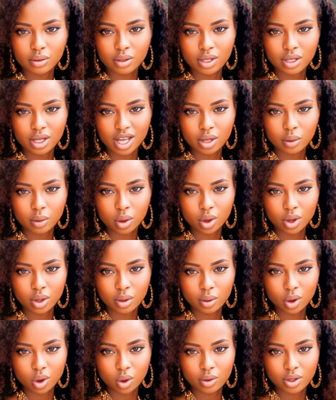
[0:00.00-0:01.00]
This
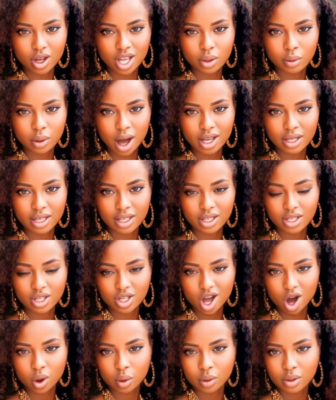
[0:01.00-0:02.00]
bold move expanded the
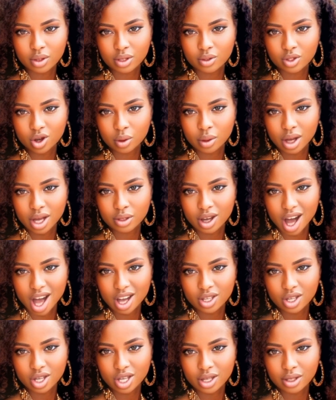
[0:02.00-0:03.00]
scope of affirmative
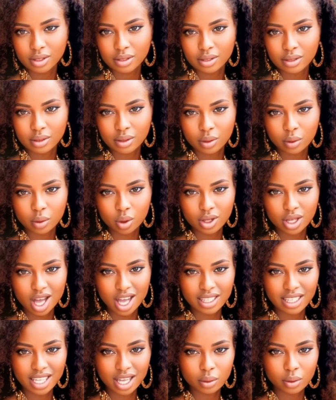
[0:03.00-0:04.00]
action,
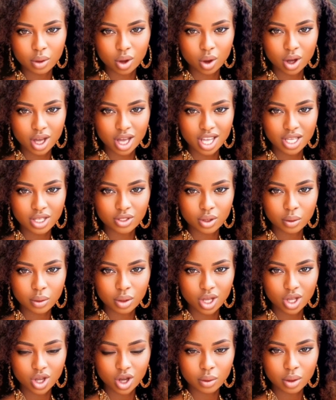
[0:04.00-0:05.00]
protecting employees from
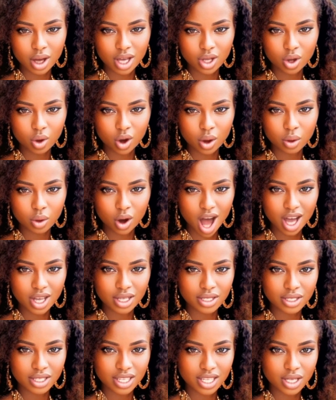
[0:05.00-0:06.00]
discriminatory
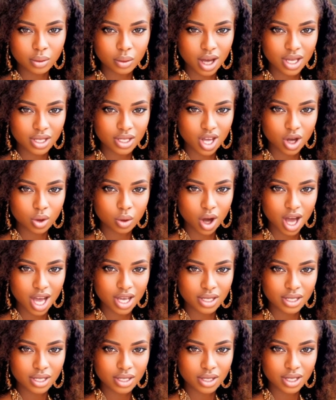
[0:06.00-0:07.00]
practices based on
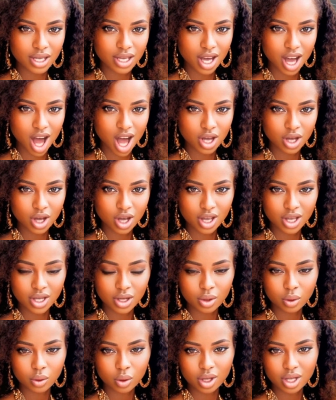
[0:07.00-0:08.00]
race, color,
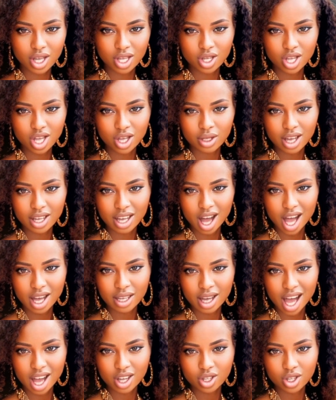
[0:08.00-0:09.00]
religion,
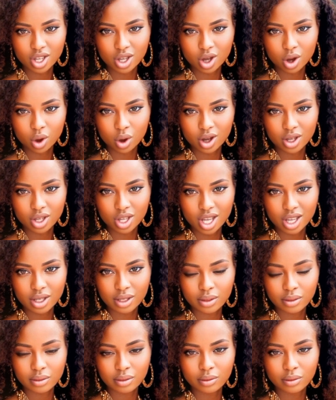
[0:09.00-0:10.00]
and national origin.